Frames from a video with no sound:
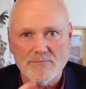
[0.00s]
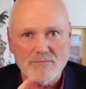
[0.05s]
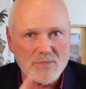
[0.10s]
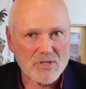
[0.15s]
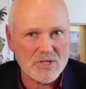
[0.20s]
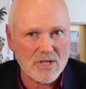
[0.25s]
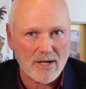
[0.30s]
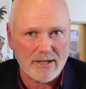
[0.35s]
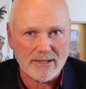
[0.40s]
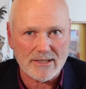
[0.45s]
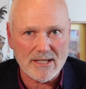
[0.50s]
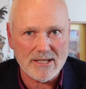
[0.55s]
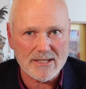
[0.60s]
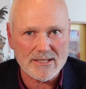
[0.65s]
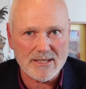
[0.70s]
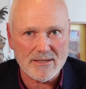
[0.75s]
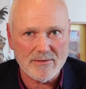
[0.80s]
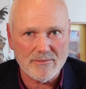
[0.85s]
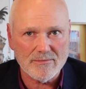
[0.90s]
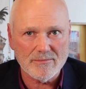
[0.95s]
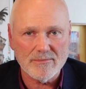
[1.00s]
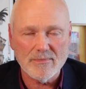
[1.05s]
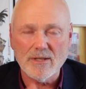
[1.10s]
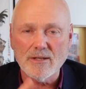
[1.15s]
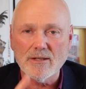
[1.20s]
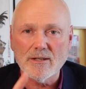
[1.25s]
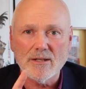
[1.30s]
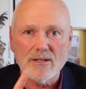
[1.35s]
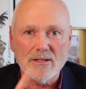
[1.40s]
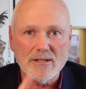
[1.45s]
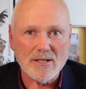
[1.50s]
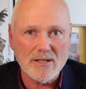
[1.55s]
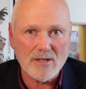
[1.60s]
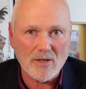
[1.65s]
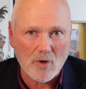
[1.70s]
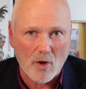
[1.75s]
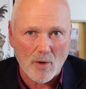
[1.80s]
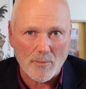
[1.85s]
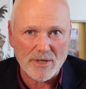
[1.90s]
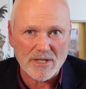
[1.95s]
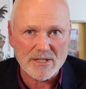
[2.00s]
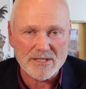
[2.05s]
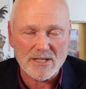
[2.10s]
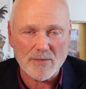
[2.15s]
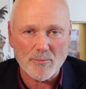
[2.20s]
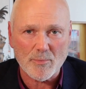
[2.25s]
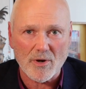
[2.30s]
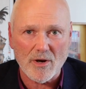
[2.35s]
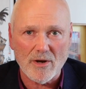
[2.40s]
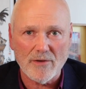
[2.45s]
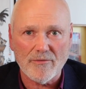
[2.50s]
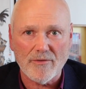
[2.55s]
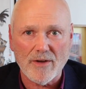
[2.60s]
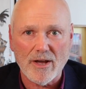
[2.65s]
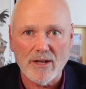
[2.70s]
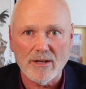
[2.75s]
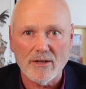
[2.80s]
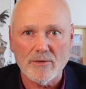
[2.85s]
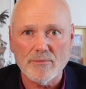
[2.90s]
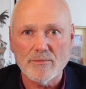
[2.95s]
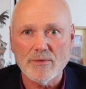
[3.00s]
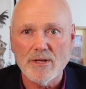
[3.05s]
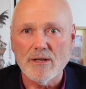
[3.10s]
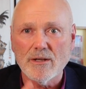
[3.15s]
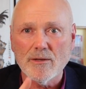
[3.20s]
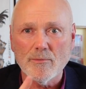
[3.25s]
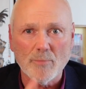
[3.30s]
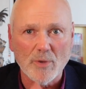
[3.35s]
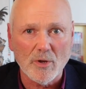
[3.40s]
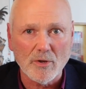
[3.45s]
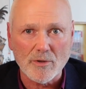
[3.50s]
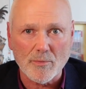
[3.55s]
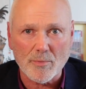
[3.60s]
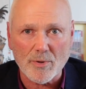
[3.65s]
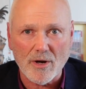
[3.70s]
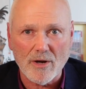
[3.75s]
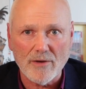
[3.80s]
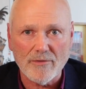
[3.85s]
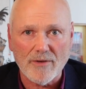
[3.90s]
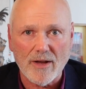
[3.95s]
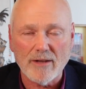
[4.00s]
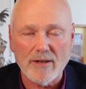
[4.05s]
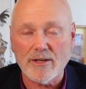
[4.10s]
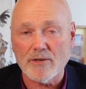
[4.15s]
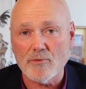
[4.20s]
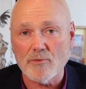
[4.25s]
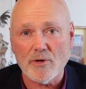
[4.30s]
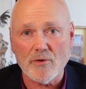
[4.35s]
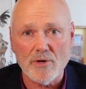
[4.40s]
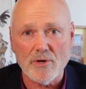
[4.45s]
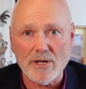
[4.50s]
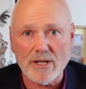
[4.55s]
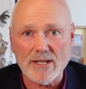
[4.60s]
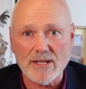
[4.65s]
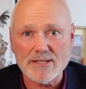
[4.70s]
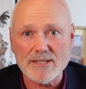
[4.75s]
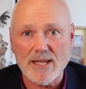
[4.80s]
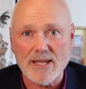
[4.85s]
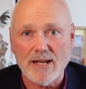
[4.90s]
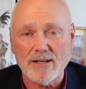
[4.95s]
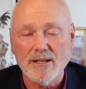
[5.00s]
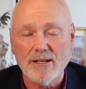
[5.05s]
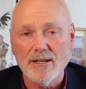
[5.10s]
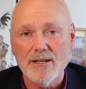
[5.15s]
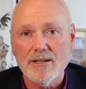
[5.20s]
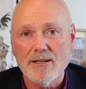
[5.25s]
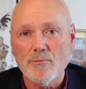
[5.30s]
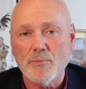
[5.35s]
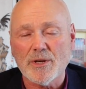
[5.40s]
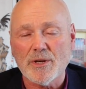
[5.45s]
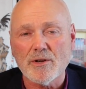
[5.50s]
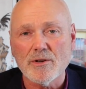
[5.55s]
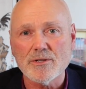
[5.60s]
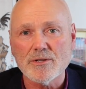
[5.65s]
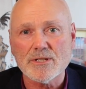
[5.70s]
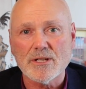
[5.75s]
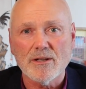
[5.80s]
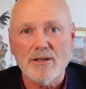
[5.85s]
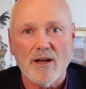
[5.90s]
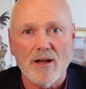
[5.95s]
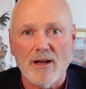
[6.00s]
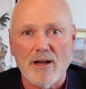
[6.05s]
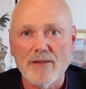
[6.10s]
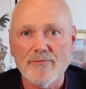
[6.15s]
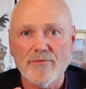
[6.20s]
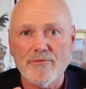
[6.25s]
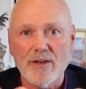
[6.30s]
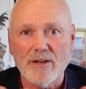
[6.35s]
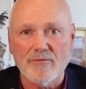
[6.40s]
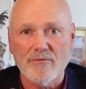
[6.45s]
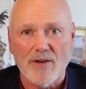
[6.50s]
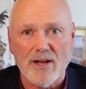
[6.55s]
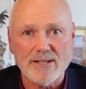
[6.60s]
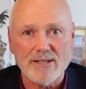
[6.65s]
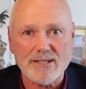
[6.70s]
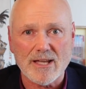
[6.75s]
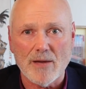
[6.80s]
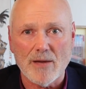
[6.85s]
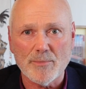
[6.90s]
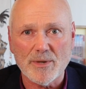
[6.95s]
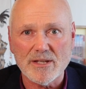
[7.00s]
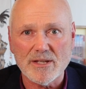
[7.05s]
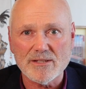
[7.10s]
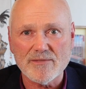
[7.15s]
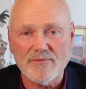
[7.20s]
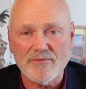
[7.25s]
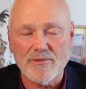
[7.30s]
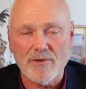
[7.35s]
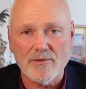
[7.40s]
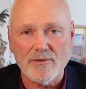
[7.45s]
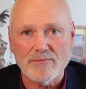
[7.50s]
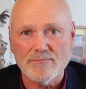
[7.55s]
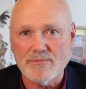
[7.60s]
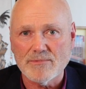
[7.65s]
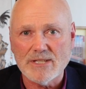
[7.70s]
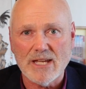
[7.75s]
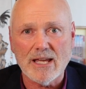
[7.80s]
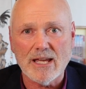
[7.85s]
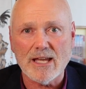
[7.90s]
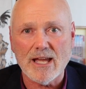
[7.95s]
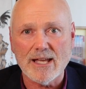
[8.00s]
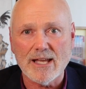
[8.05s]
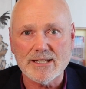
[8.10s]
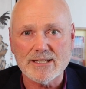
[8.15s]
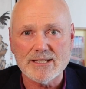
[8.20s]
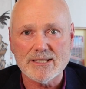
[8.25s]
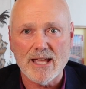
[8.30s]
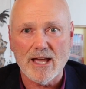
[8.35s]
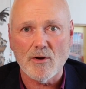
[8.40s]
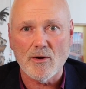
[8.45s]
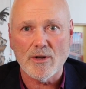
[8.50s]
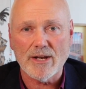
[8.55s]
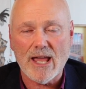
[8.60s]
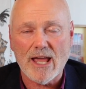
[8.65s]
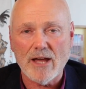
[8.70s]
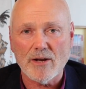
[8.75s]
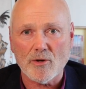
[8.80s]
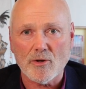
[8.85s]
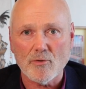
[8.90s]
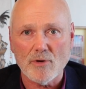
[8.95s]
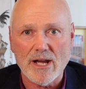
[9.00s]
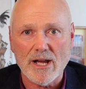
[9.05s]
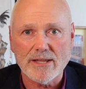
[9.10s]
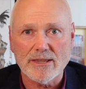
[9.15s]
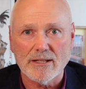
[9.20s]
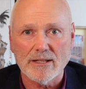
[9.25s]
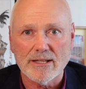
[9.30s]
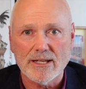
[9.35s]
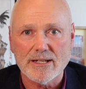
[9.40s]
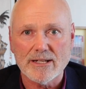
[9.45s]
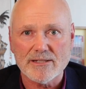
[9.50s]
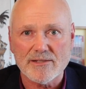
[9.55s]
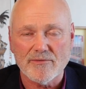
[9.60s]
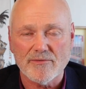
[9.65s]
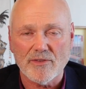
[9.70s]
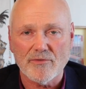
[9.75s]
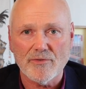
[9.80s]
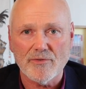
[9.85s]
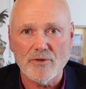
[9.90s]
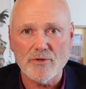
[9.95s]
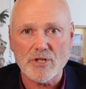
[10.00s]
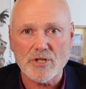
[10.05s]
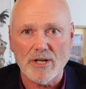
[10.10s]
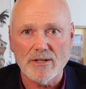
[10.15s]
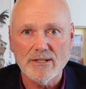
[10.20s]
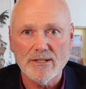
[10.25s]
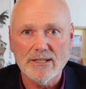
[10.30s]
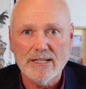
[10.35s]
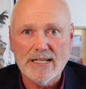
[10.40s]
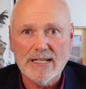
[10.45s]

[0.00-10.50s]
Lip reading: Psych test them, competency profile them, build a profile and recruit against that. Because I've advised companies for decades now on how to create the leaders of the future.